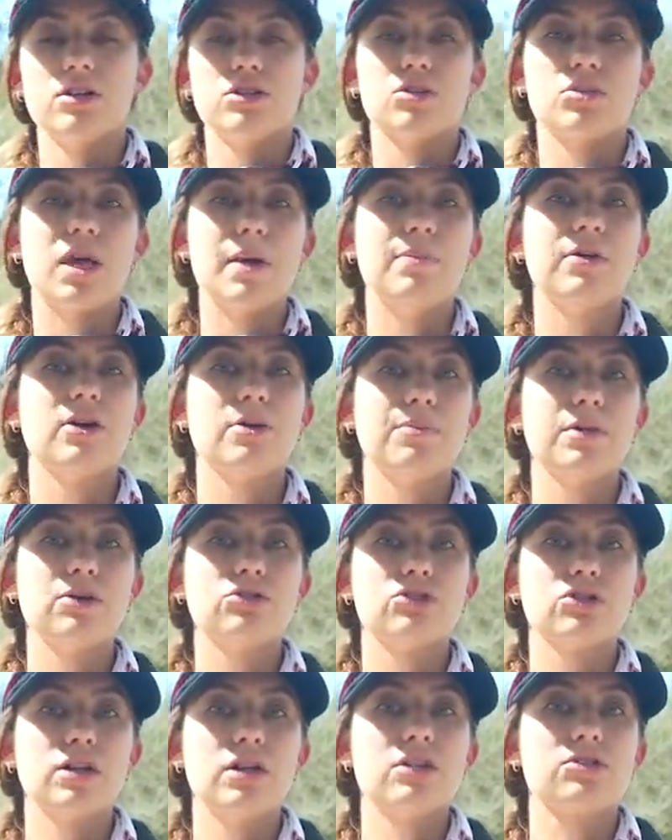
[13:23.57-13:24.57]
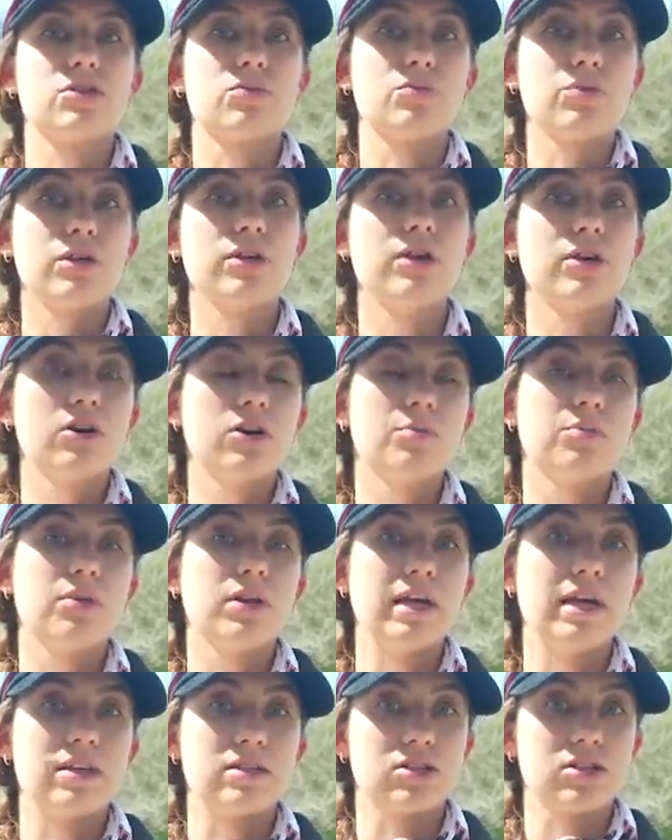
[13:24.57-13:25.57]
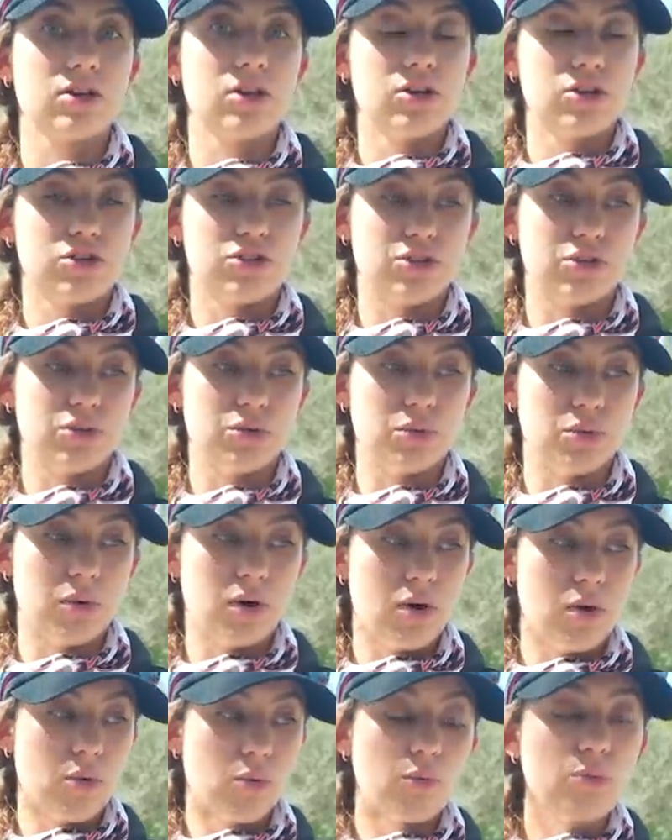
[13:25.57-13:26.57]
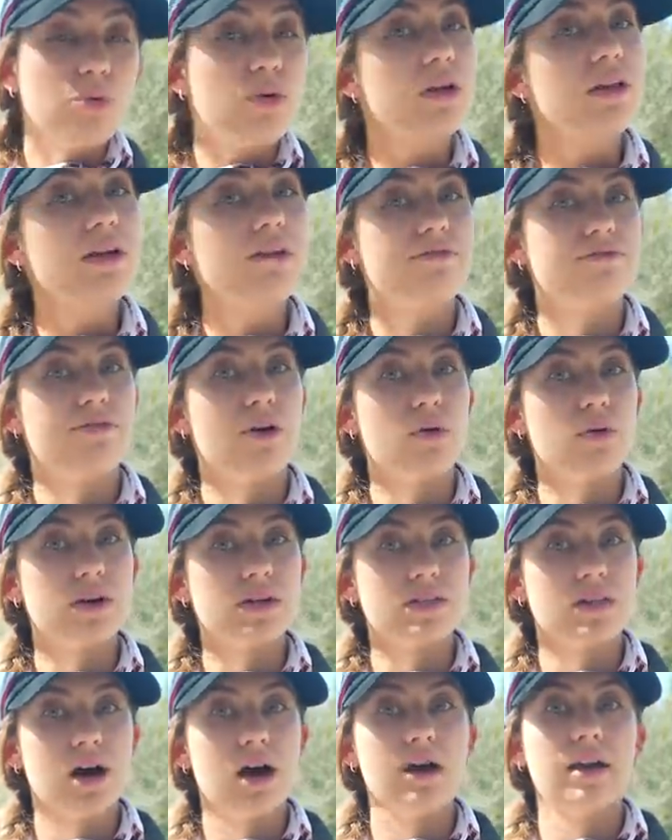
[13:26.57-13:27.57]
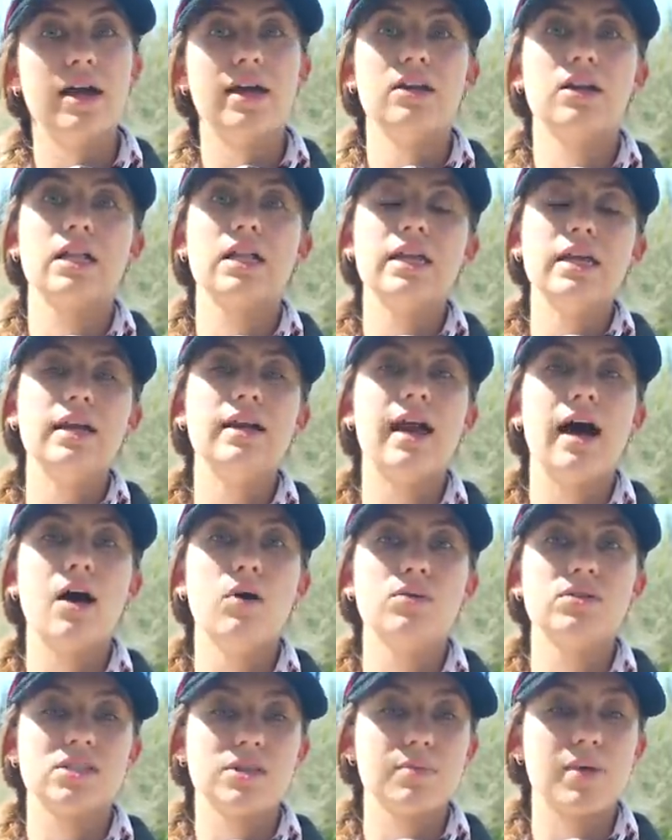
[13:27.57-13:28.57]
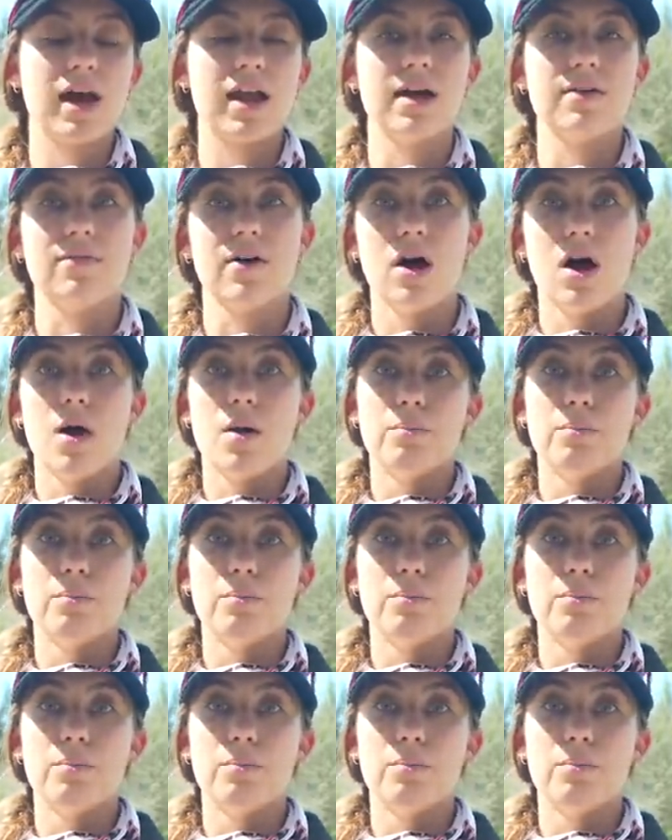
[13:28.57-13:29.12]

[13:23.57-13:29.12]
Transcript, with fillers: So keeping your bilge clean is a really good place to really focus on and clean it out with some kind of